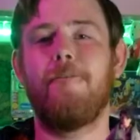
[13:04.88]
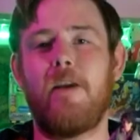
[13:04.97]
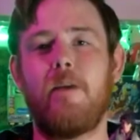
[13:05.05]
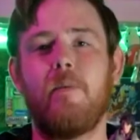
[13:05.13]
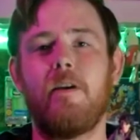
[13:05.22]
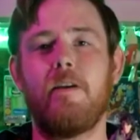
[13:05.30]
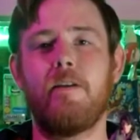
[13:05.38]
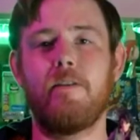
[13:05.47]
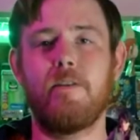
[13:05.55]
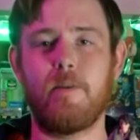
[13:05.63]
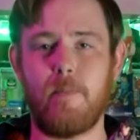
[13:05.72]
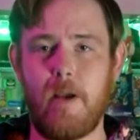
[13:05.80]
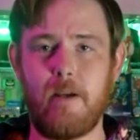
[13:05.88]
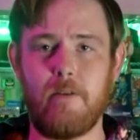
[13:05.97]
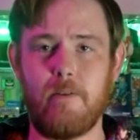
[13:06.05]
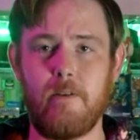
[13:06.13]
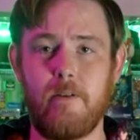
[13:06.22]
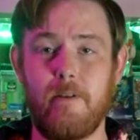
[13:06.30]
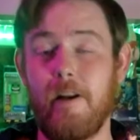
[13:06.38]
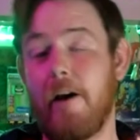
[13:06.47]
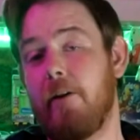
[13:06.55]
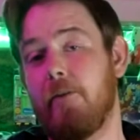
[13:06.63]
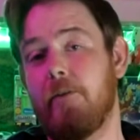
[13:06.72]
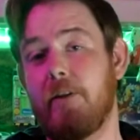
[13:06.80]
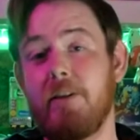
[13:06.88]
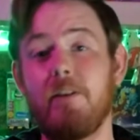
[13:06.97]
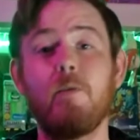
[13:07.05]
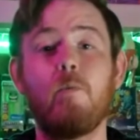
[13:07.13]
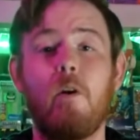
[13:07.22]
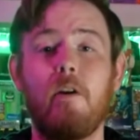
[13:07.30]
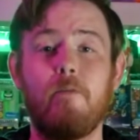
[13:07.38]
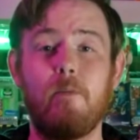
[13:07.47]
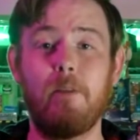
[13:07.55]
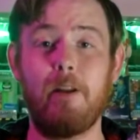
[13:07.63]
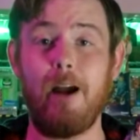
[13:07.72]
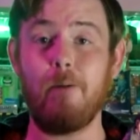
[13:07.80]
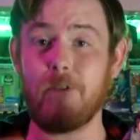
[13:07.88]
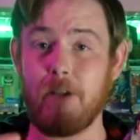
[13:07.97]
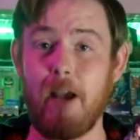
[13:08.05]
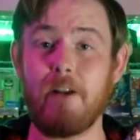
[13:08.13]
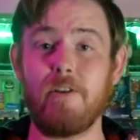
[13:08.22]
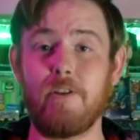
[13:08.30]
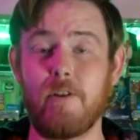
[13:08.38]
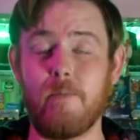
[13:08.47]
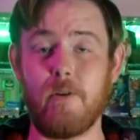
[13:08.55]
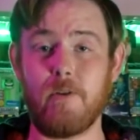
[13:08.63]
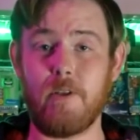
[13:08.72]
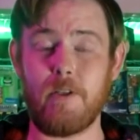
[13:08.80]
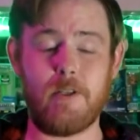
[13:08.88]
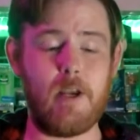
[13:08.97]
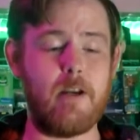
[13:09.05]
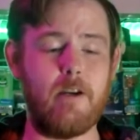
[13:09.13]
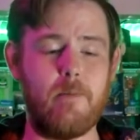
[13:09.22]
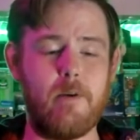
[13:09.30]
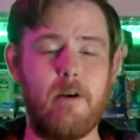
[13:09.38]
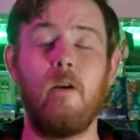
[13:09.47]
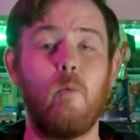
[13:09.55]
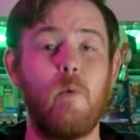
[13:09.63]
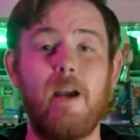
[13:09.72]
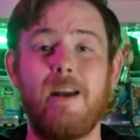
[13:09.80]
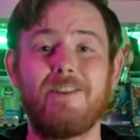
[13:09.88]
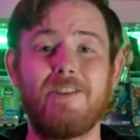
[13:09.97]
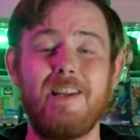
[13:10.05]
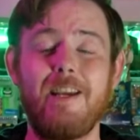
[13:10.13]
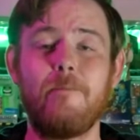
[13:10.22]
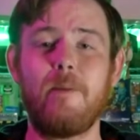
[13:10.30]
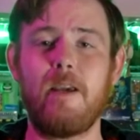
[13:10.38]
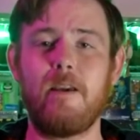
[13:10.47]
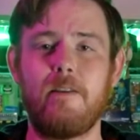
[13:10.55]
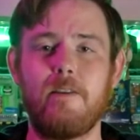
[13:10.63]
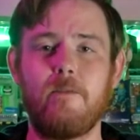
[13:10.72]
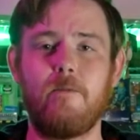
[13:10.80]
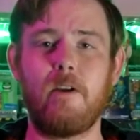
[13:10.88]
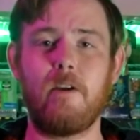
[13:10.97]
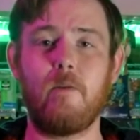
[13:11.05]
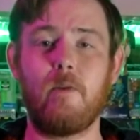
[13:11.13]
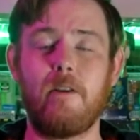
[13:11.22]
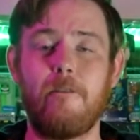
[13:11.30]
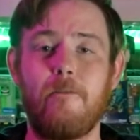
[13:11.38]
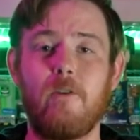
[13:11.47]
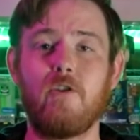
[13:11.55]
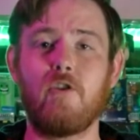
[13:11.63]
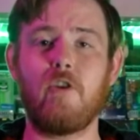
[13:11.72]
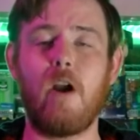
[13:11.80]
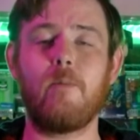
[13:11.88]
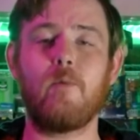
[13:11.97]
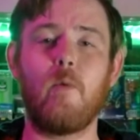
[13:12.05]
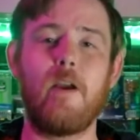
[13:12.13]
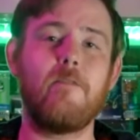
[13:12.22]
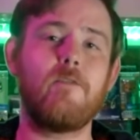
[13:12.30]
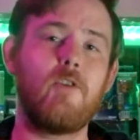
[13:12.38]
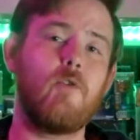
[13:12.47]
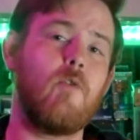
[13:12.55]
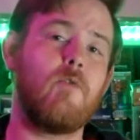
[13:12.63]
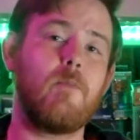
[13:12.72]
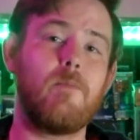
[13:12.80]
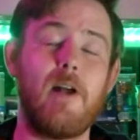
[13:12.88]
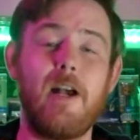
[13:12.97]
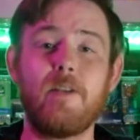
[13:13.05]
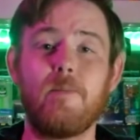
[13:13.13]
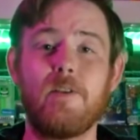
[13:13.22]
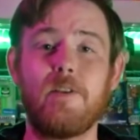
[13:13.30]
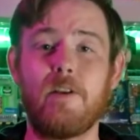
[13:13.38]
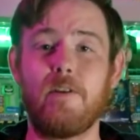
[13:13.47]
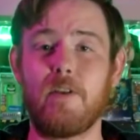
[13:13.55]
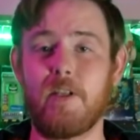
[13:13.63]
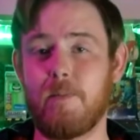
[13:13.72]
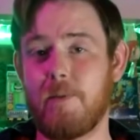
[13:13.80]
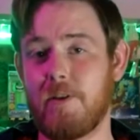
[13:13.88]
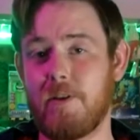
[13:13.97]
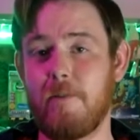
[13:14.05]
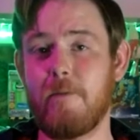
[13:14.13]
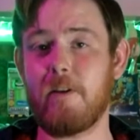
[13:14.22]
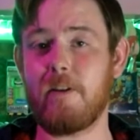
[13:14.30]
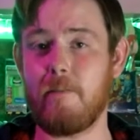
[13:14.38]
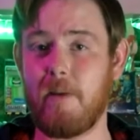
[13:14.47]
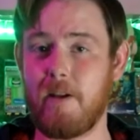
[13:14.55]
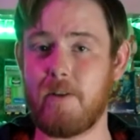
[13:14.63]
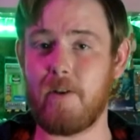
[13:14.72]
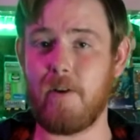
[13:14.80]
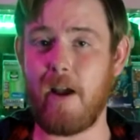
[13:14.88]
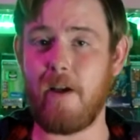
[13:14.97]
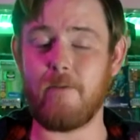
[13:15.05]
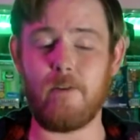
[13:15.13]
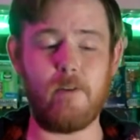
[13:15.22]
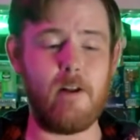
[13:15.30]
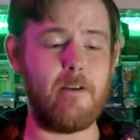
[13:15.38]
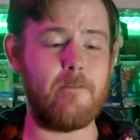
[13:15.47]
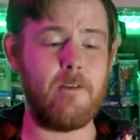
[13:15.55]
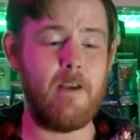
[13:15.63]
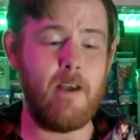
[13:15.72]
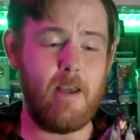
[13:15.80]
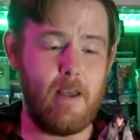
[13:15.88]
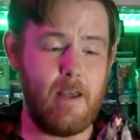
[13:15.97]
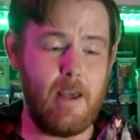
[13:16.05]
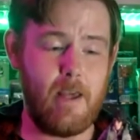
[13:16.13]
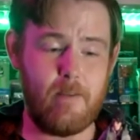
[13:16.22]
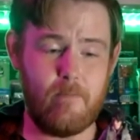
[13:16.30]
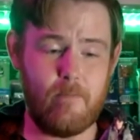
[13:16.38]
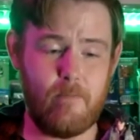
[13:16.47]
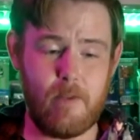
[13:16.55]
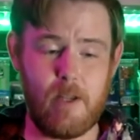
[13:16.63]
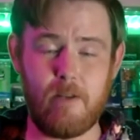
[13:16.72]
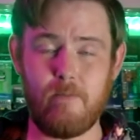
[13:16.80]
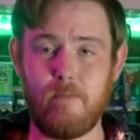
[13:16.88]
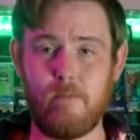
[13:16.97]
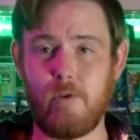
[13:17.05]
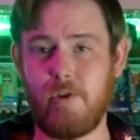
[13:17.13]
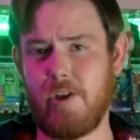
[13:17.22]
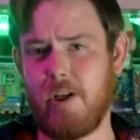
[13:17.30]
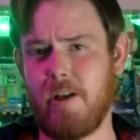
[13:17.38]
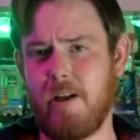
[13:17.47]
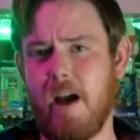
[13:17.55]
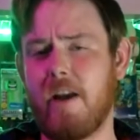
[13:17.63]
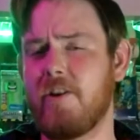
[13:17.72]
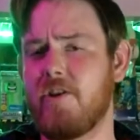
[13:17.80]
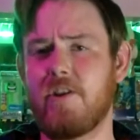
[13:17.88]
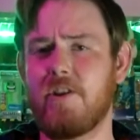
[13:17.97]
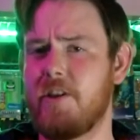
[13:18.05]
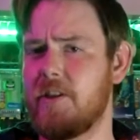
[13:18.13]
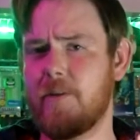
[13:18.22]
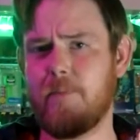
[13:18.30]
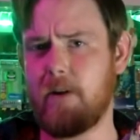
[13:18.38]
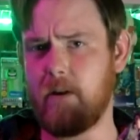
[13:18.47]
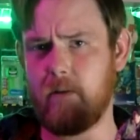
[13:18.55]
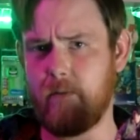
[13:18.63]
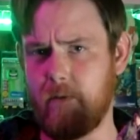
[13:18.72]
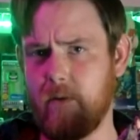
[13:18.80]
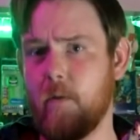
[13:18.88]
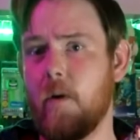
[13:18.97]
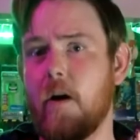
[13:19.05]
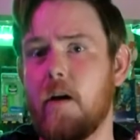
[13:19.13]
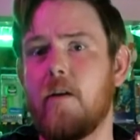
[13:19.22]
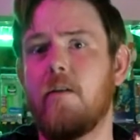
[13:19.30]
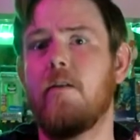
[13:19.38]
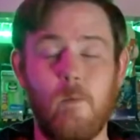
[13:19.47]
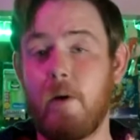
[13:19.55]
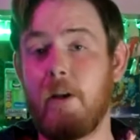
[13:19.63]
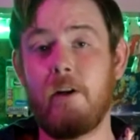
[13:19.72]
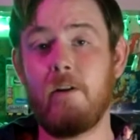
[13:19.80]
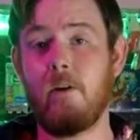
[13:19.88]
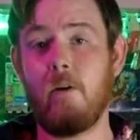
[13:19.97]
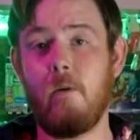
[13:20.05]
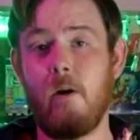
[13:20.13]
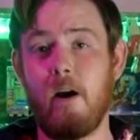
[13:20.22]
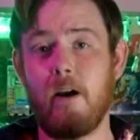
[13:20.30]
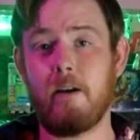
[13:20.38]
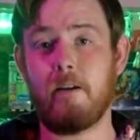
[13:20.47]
Phoebe Spengler. Now, this is one of them that I was actually the most excited about. We got a sneak peek of this figure when they first dropped Wave two of the Plasma series, specifically based on Afterlife, and then she kind of just disappeared for a while. We didn't know why.